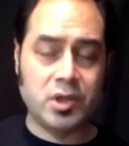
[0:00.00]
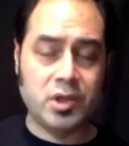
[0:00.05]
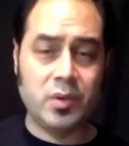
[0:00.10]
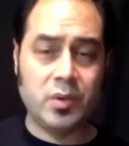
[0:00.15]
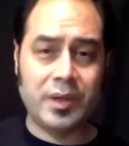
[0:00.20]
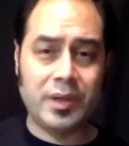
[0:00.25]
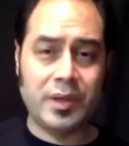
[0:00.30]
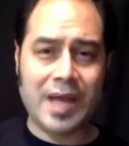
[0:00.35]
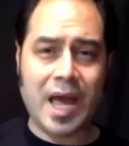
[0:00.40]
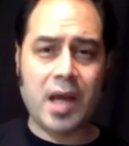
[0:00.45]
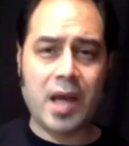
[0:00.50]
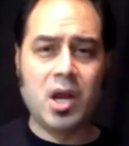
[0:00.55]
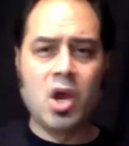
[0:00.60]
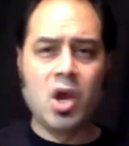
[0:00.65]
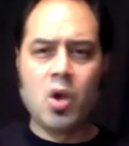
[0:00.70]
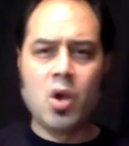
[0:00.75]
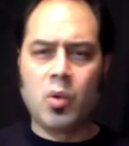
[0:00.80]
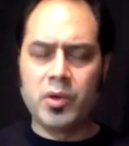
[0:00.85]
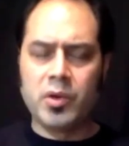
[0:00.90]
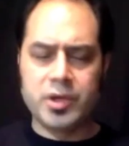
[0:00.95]
that.
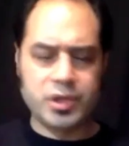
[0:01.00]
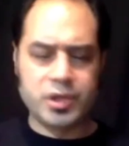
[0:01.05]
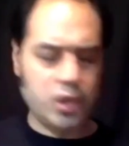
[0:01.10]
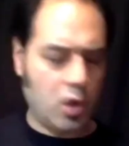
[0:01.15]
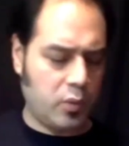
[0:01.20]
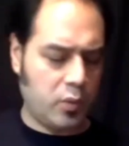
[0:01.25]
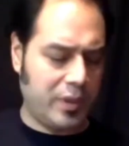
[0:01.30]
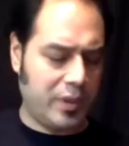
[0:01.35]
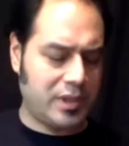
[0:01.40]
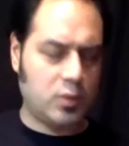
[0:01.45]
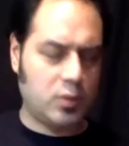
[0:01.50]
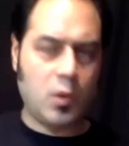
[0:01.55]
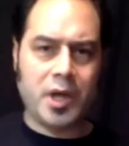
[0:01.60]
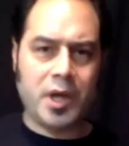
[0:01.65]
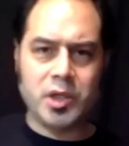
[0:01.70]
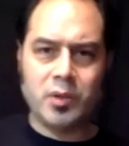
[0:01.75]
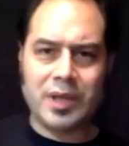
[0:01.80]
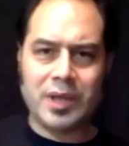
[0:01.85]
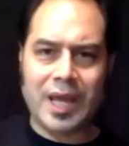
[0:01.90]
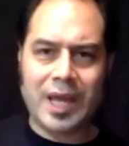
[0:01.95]
Well, there's no reason why
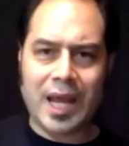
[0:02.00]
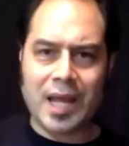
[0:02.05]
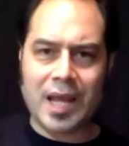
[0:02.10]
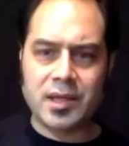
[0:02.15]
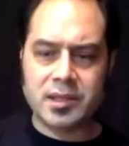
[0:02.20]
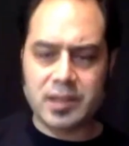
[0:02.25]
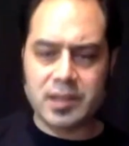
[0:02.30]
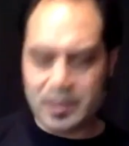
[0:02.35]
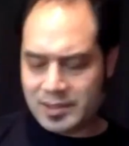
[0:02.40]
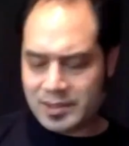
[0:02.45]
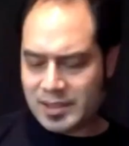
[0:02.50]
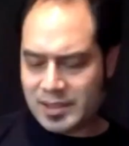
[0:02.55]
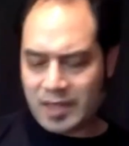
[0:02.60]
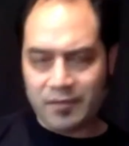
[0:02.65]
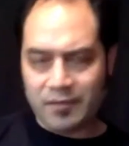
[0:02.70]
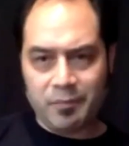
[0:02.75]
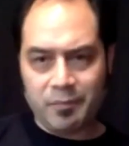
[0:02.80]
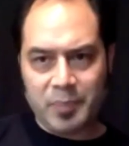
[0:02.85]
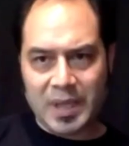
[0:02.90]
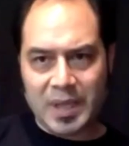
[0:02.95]
you can't, instead
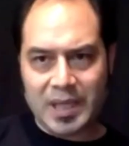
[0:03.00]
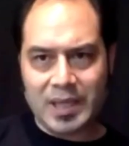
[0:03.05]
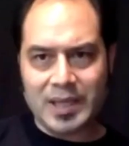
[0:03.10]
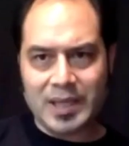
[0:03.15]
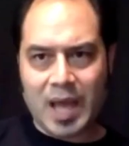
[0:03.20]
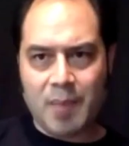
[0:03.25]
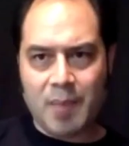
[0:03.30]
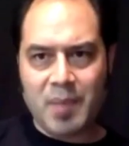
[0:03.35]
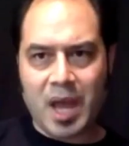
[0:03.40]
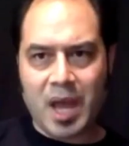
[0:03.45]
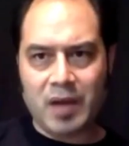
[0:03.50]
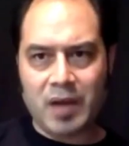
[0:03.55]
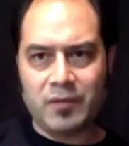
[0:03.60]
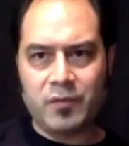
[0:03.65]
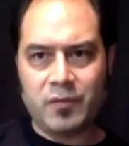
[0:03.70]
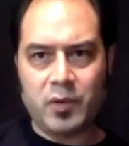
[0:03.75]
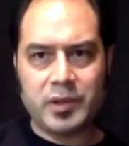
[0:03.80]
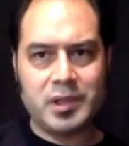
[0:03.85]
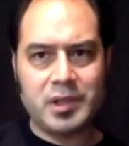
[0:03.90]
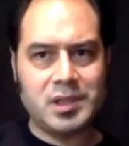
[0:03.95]
of picking that back and
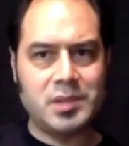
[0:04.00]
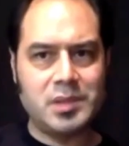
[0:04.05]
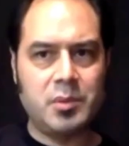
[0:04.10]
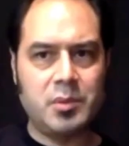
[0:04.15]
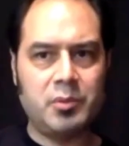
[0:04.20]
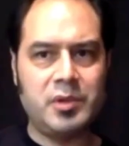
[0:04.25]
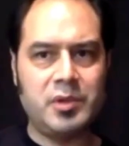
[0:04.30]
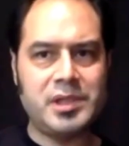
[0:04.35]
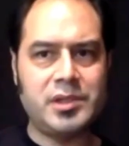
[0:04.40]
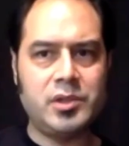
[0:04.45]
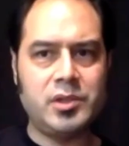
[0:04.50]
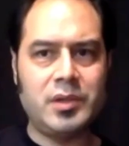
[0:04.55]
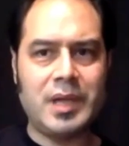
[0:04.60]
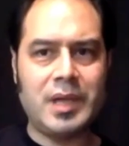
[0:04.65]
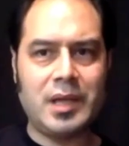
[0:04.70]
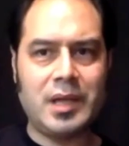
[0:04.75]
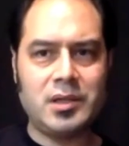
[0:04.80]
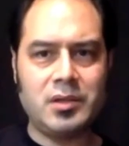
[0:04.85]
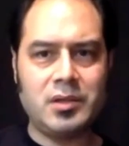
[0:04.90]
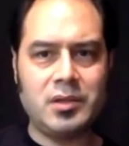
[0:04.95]
forth, there's no reason you
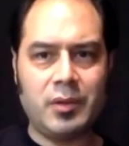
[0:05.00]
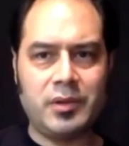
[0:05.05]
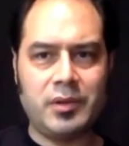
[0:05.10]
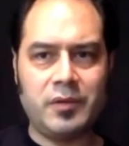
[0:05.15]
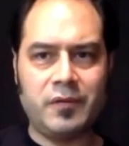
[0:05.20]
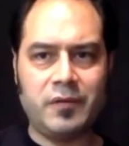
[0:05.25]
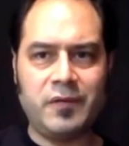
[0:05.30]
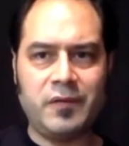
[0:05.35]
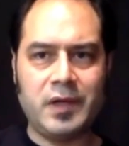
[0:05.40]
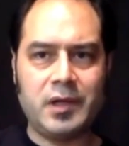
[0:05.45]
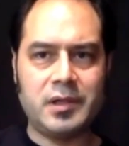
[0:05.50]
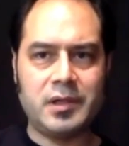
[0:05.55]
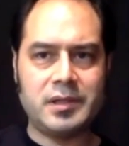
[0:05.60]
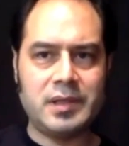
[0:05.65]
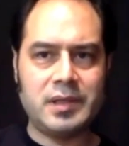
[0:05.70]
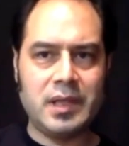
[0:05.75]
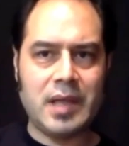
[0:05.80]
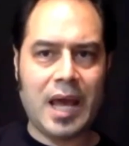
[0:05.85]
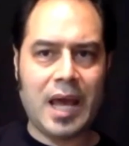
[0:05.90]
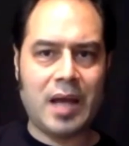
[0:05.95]
can't do that with your fingers and
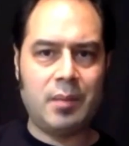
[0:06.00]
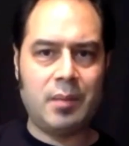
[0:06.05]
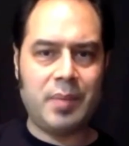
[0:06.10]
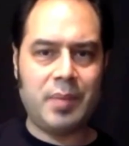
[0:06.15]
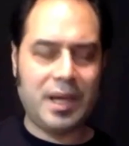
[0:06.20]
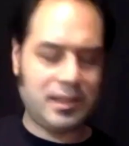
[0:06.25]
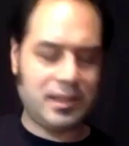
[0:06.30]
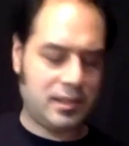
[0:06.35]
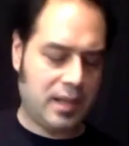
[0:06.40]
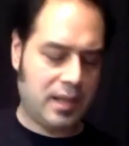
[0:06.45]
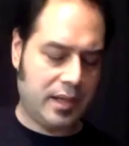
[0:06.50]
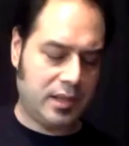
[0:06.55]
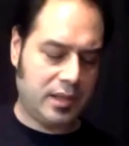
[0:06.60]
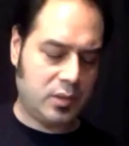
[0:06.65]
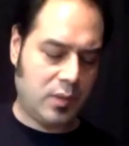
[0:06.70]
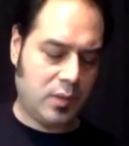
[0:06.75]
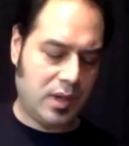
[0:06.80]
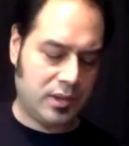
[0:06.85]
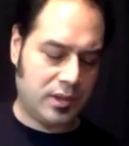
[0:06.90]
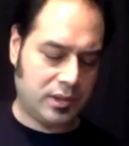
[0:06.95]
then add a baseline as
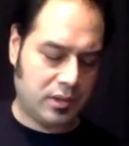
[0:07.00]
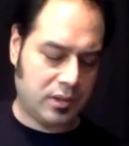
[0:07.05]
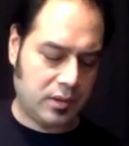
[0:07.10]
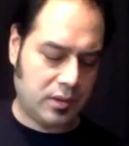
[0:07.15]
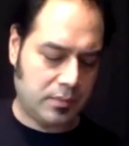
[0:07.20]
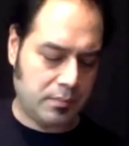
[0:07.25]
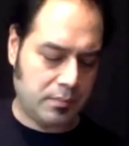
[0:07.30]
well. So